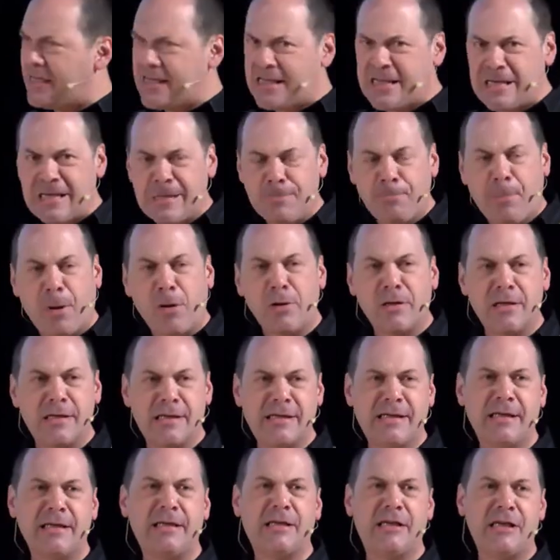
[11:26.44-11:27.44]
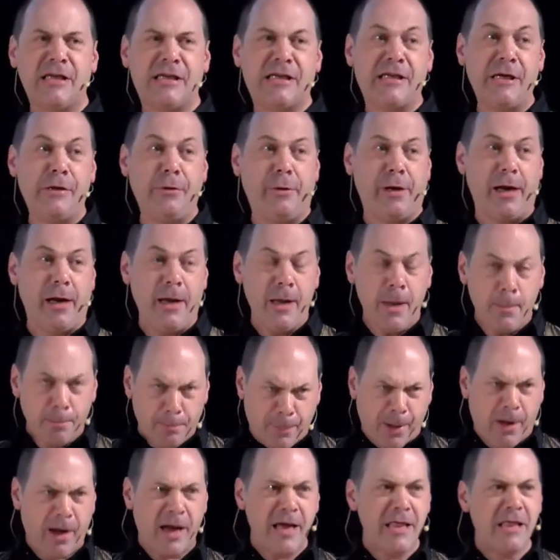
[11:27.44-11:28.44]
sponsored to do it
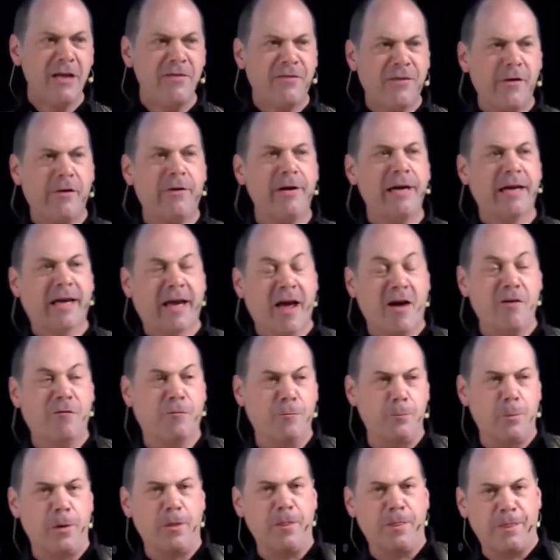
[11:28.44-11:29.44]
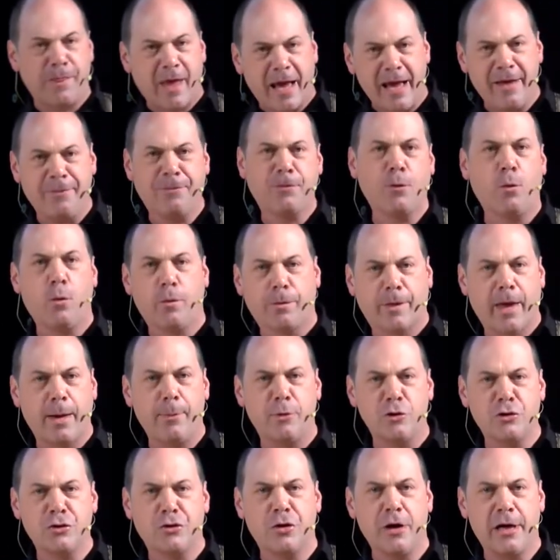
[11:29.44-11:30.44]
by the very government they thought they
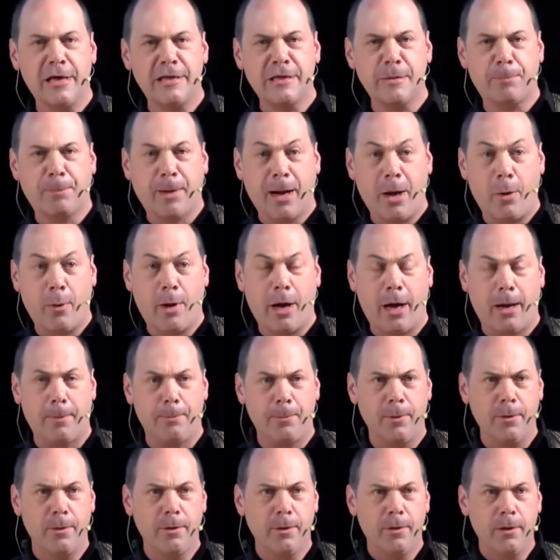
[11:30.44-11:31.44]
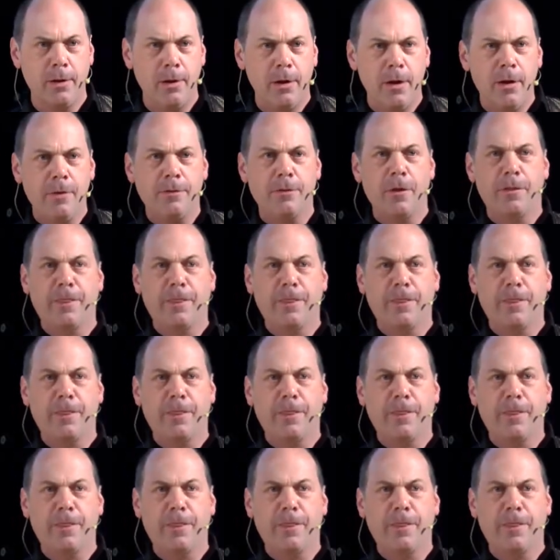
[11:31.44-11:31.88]
were trying to blow up, that